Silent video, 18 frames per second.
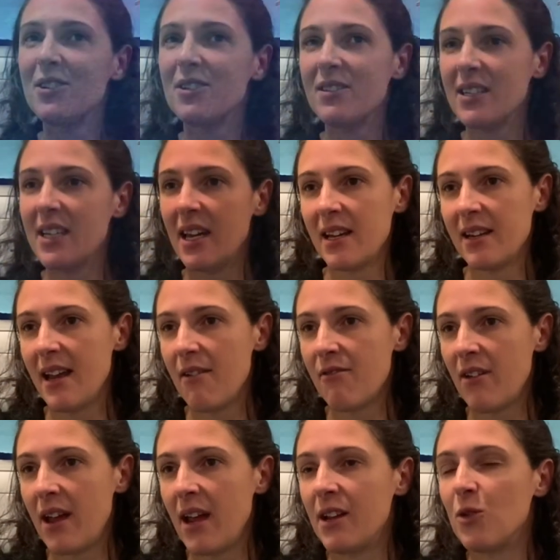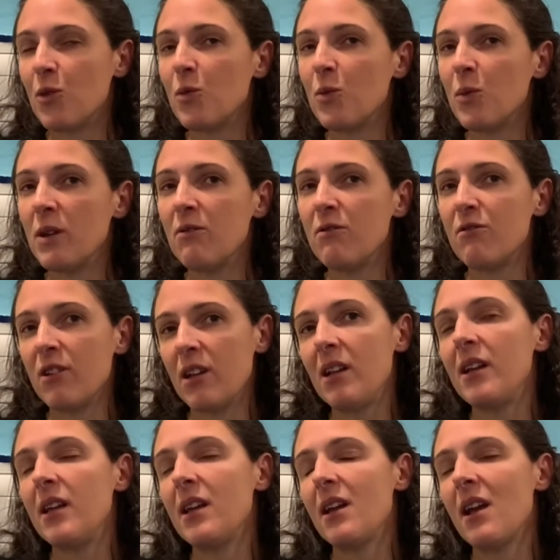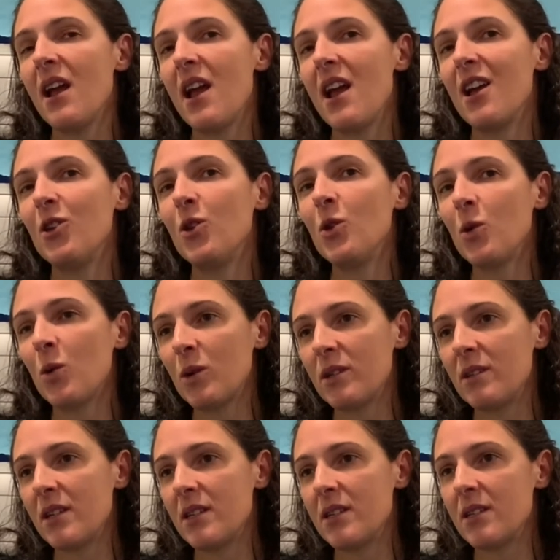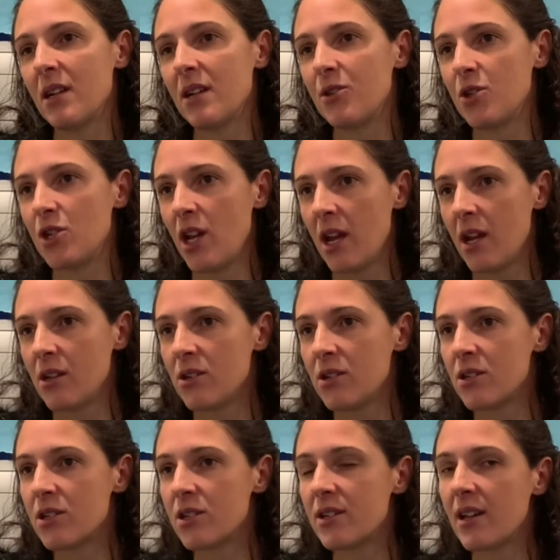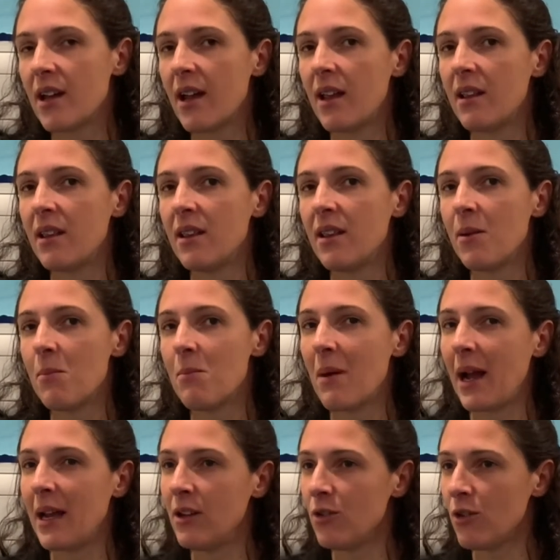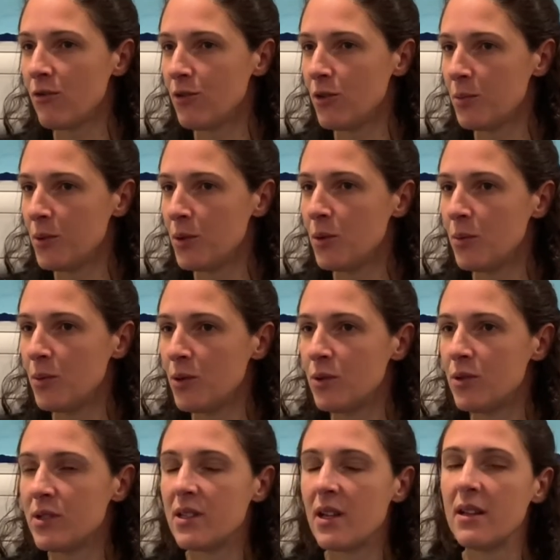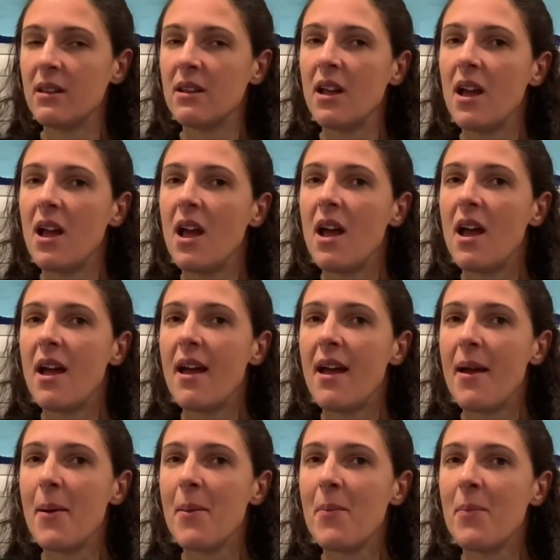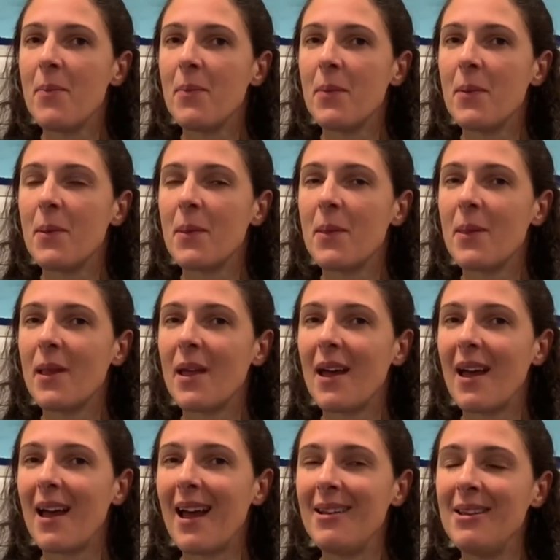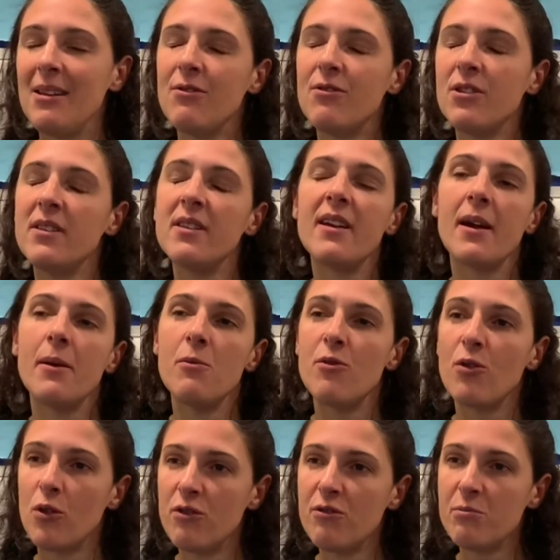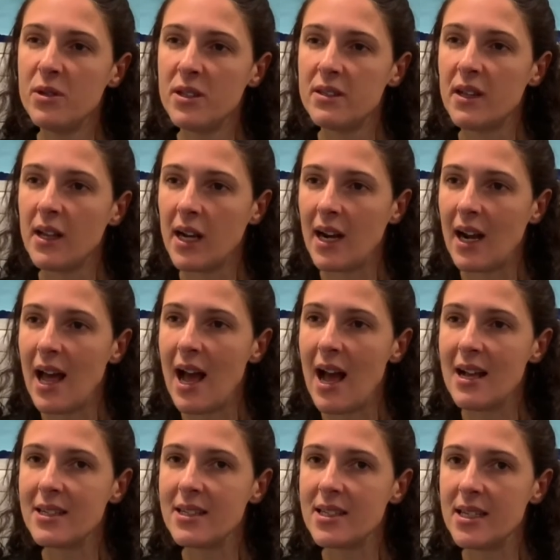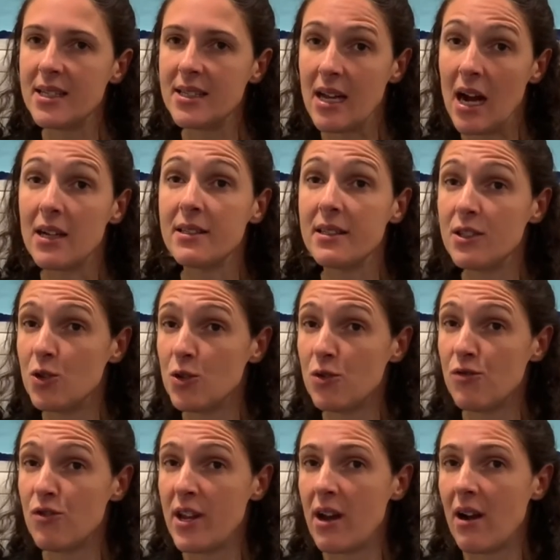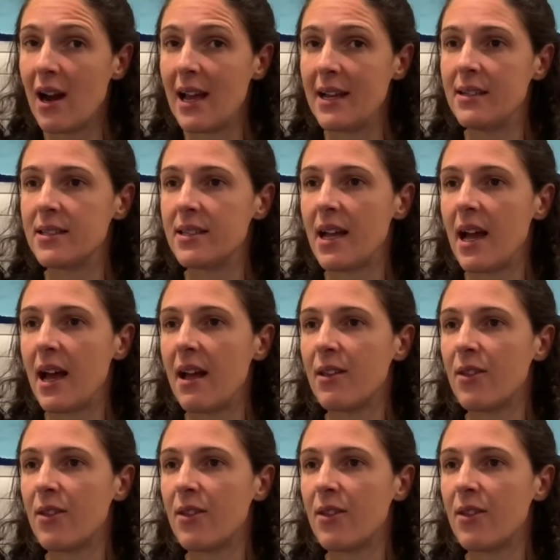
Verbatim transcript: the career event, we really noticed a change in the mind of the pupils and um, and even their involvement in class, they started to realize that